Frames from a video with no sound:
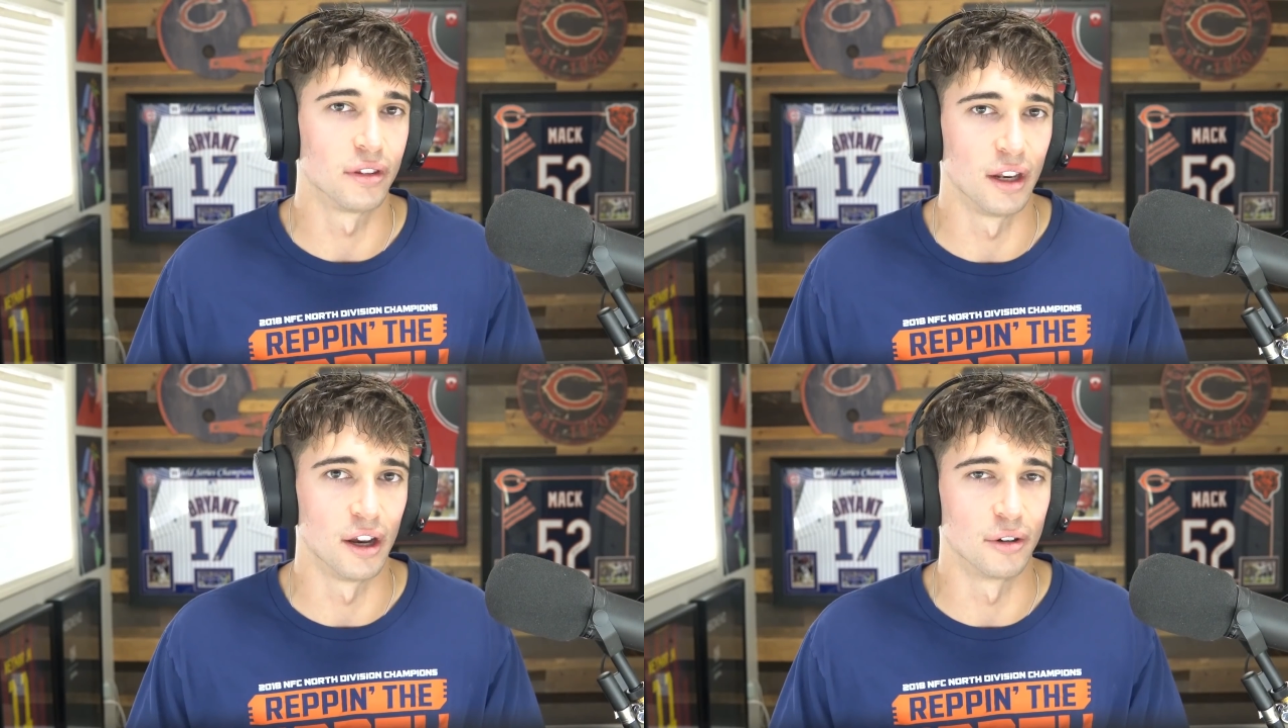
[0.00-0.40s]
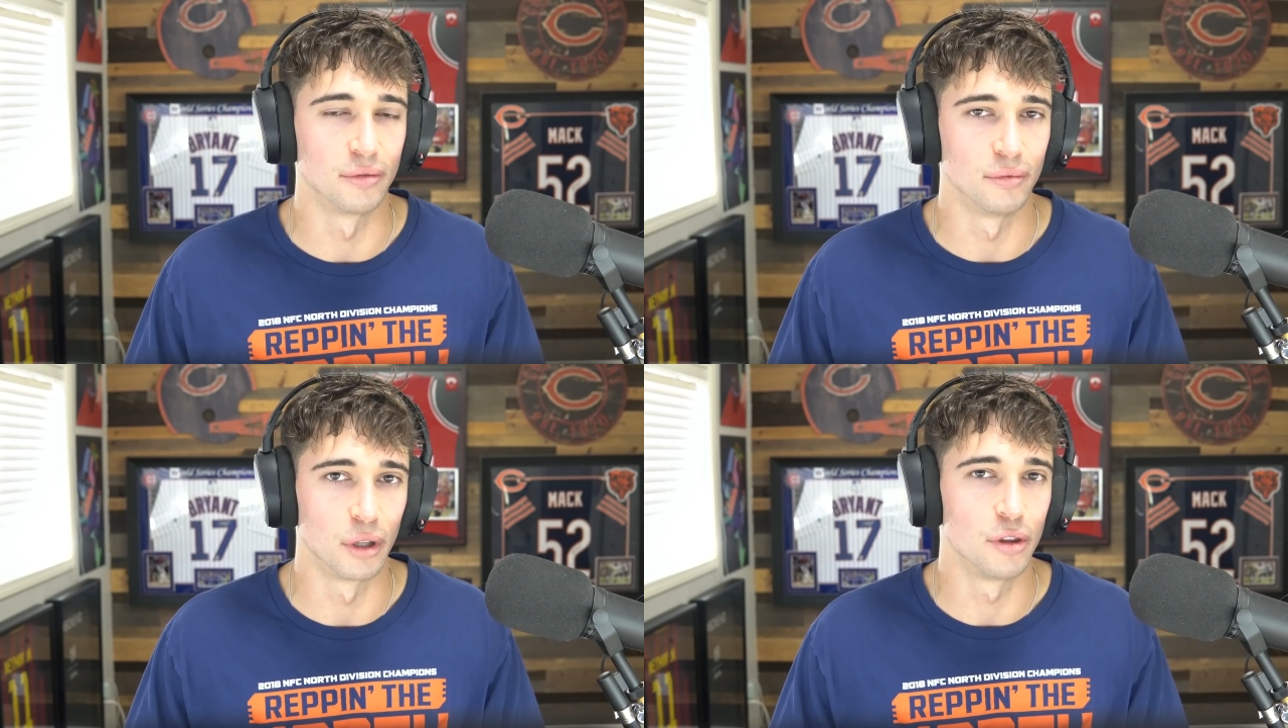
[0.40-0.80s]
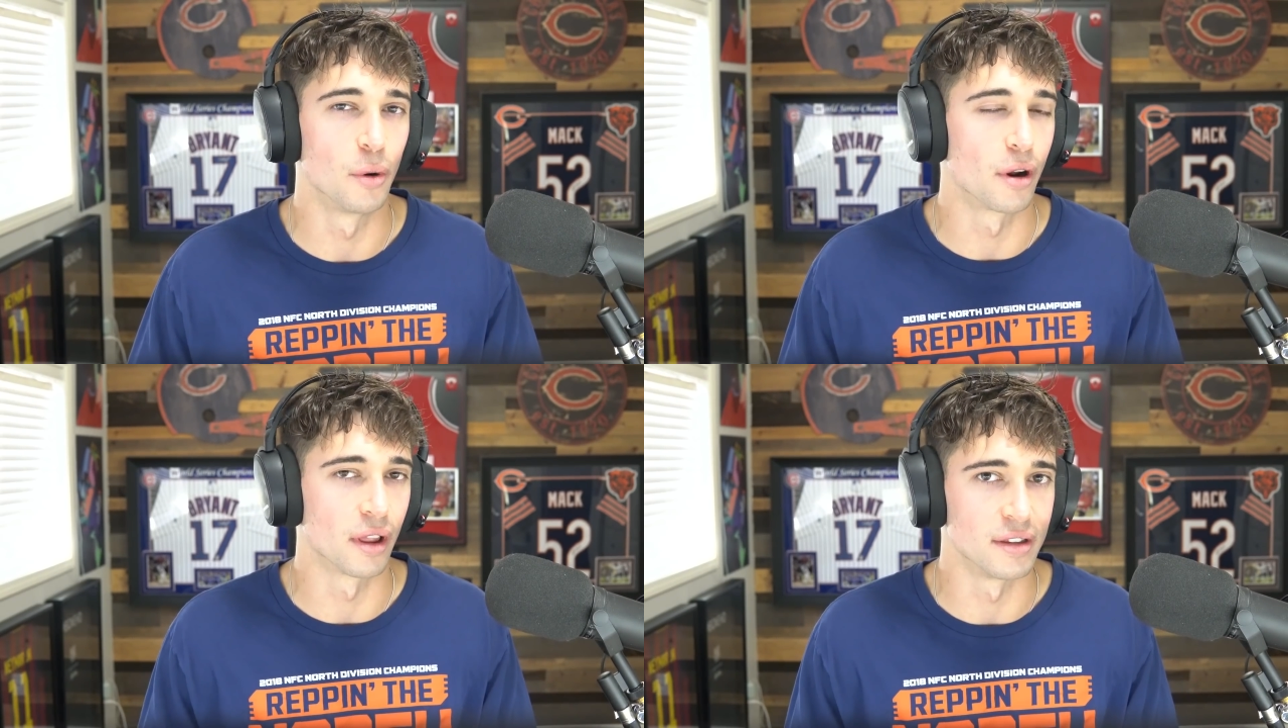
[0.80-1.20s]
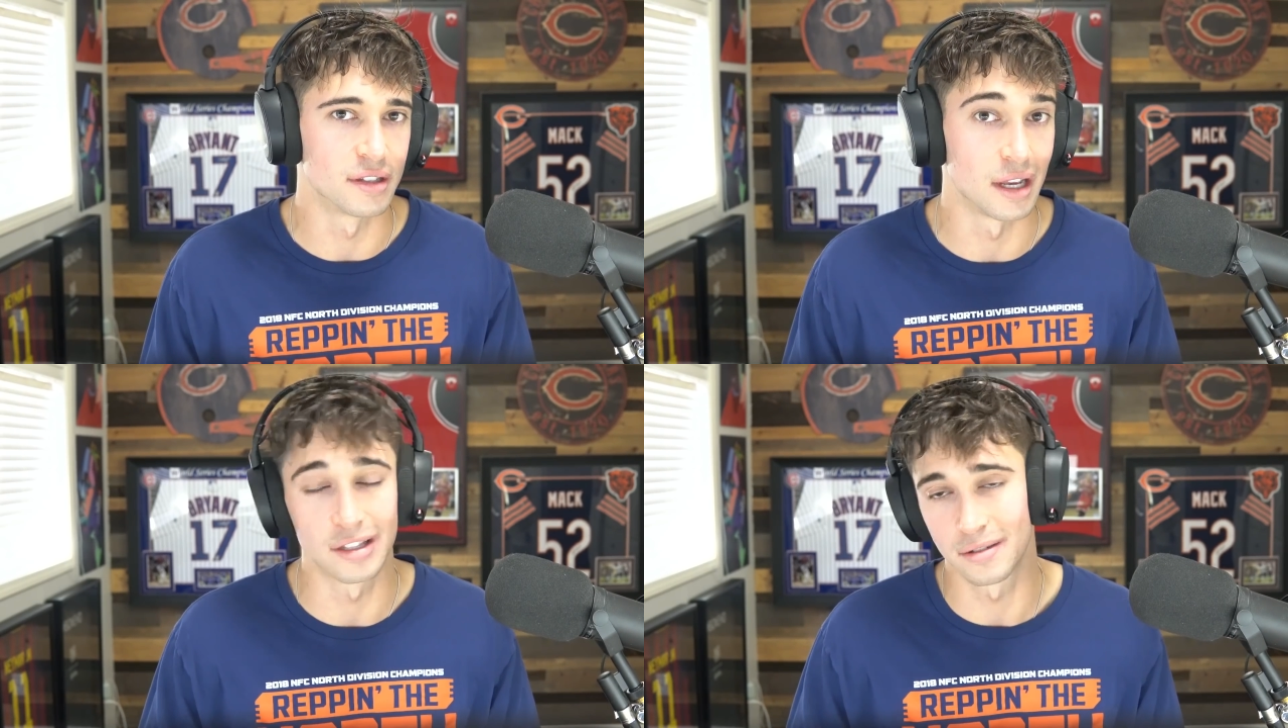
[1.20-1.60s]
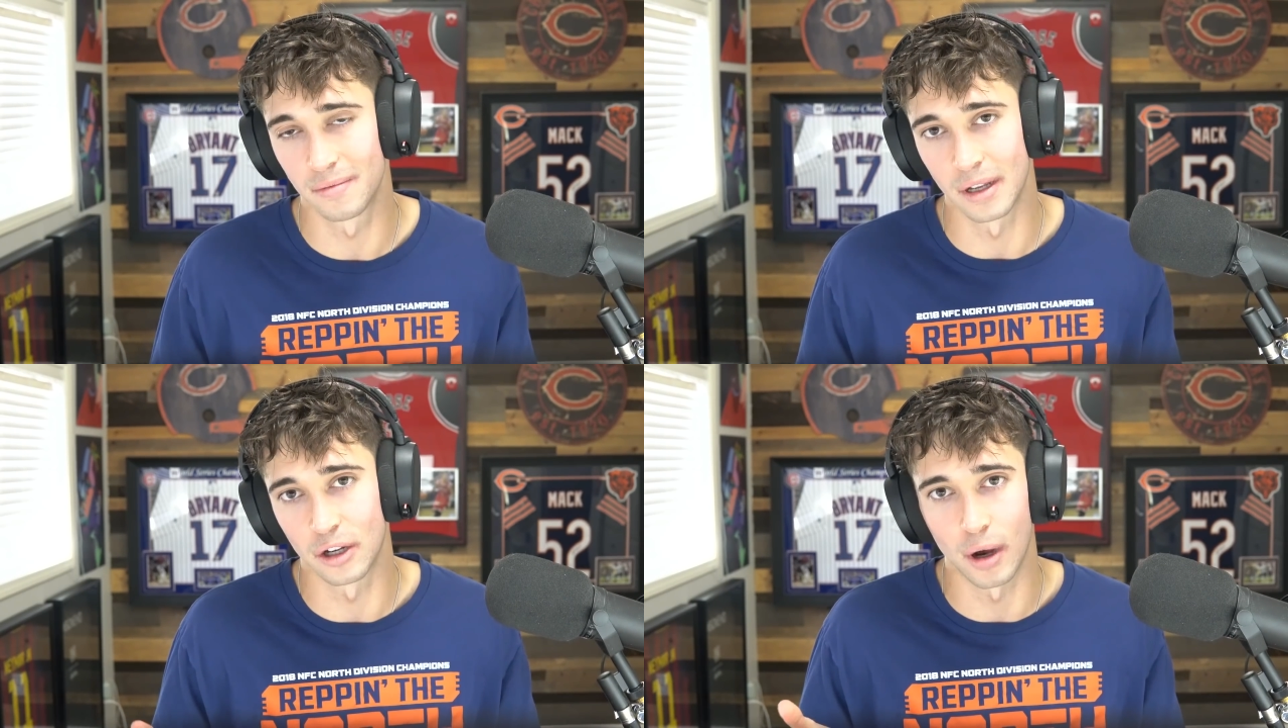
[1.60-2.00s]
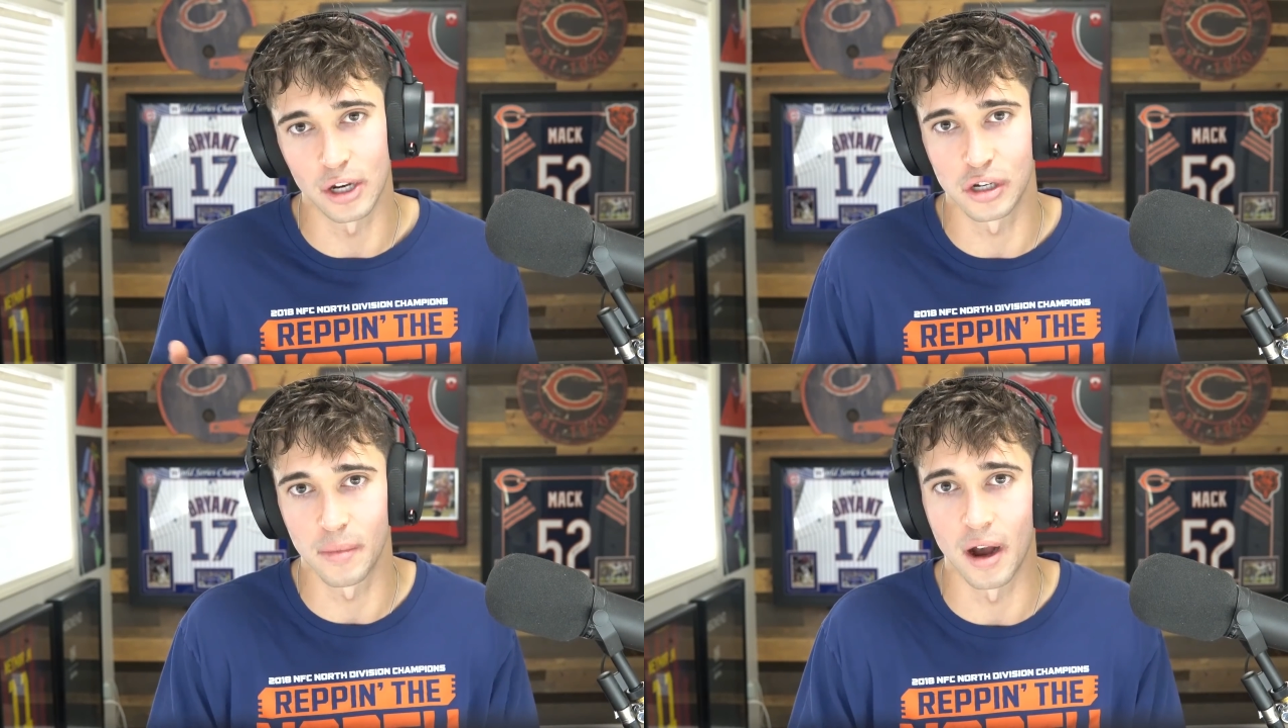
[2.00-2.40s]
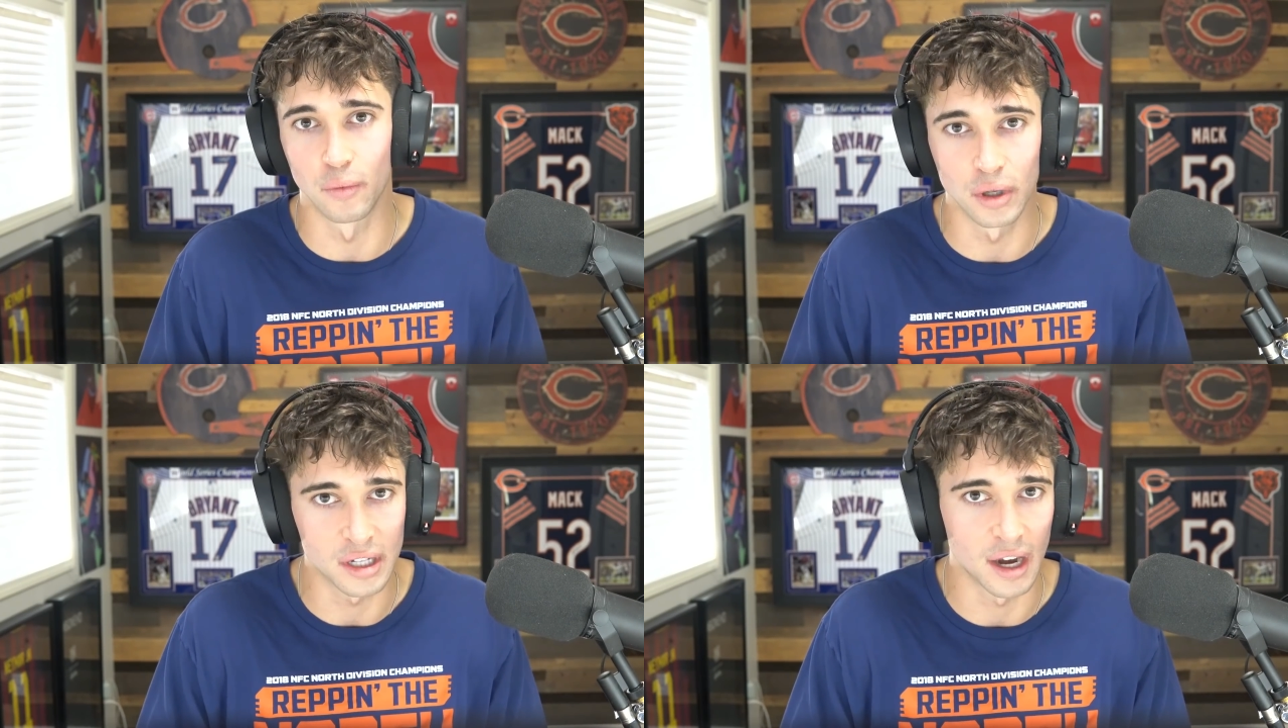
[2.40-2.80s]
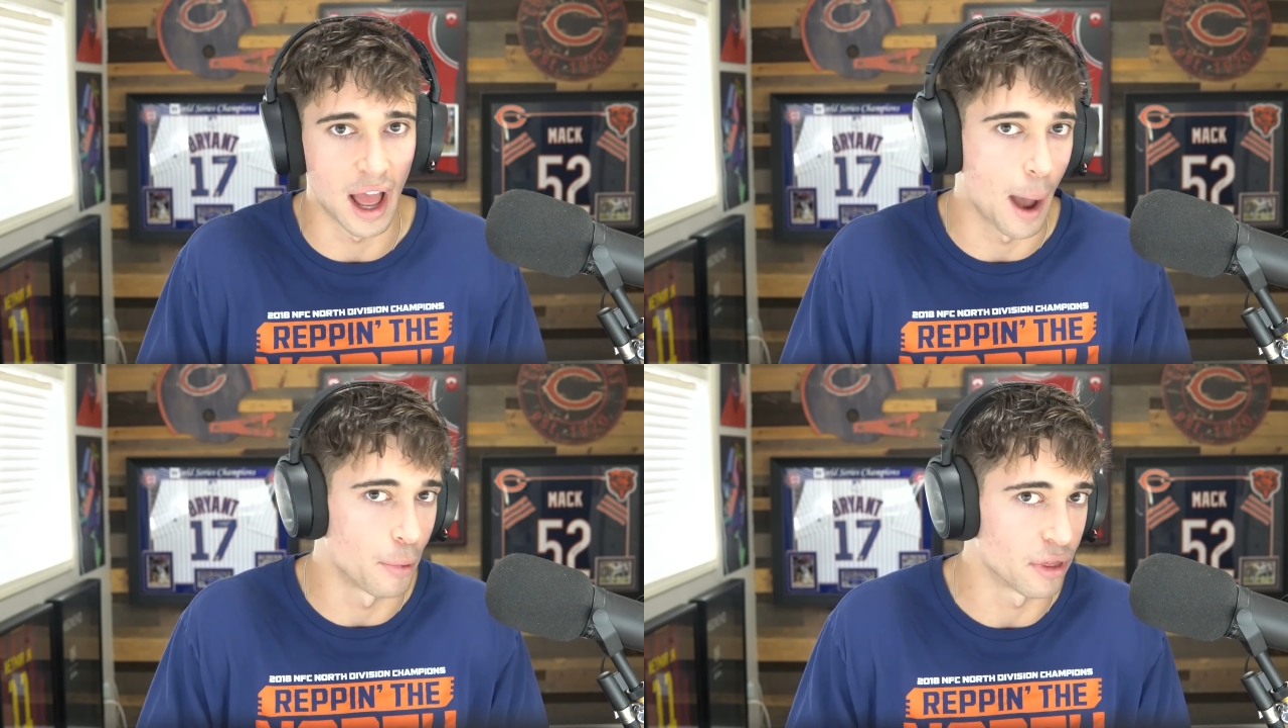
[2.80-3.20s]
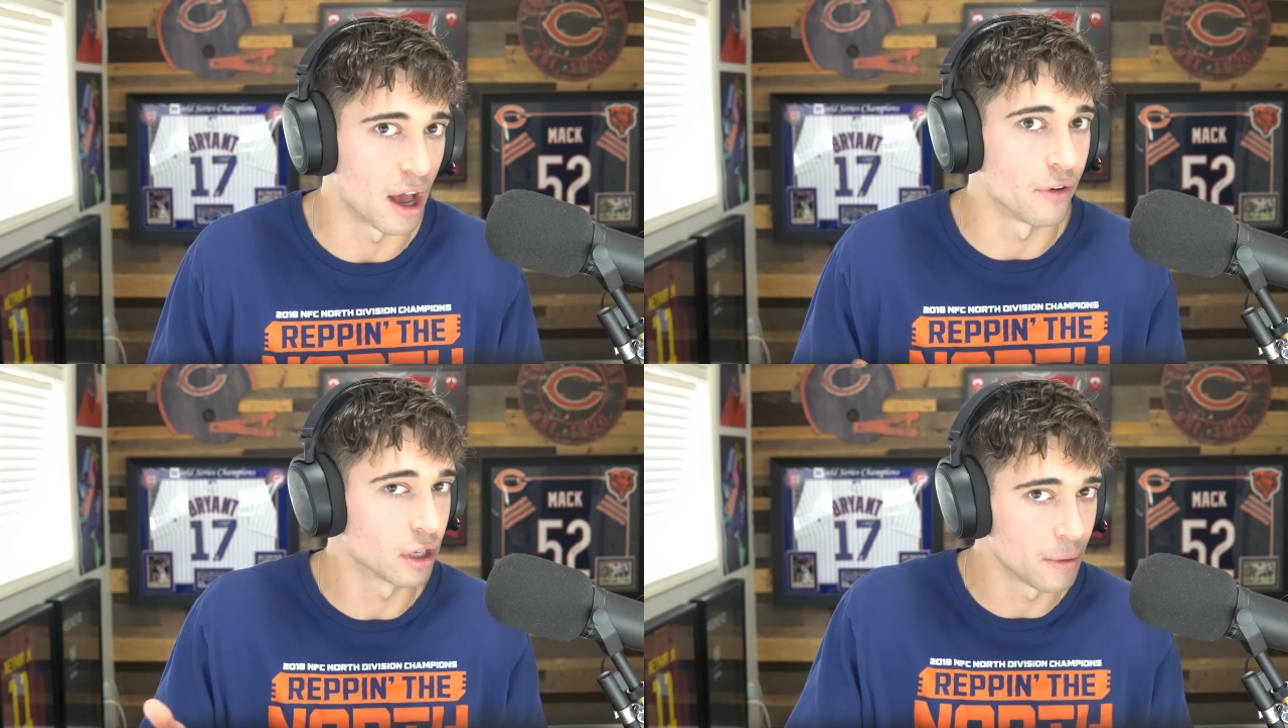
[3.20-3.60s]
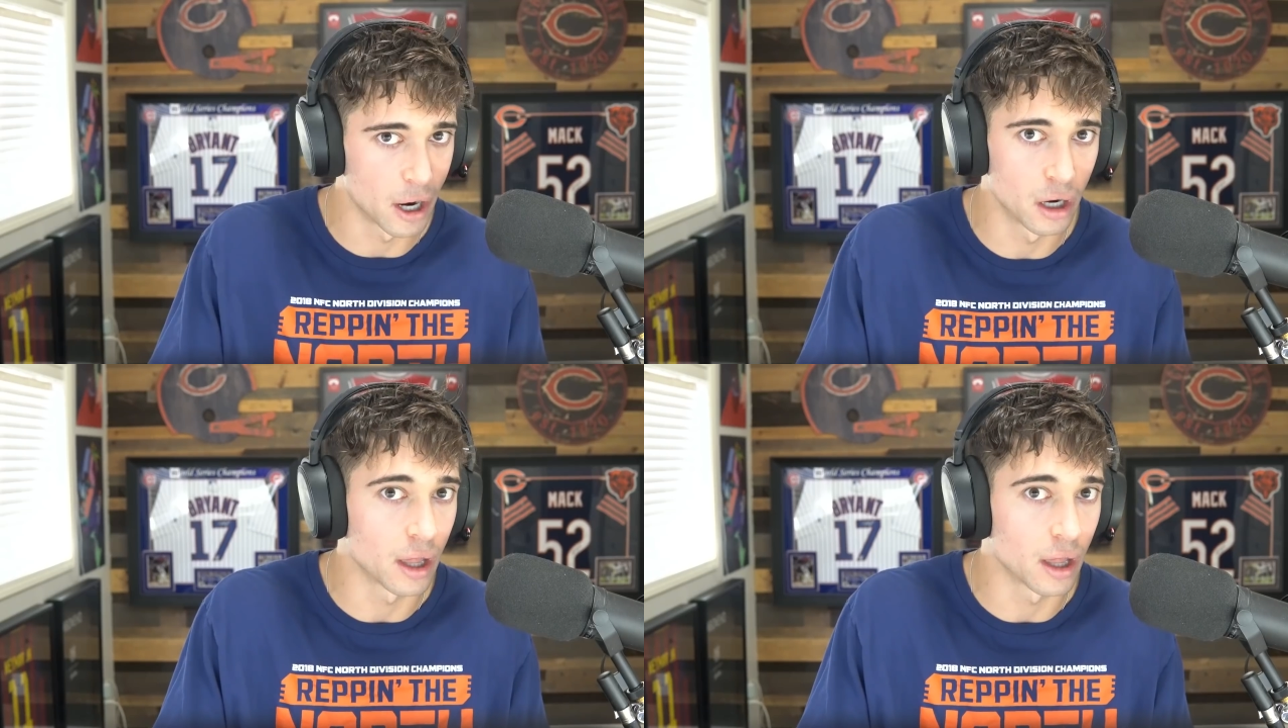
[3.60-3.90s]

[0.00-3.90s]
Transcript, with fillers: you know, with New Orleans, it's in question about what's going to happen with Alvin Kamara.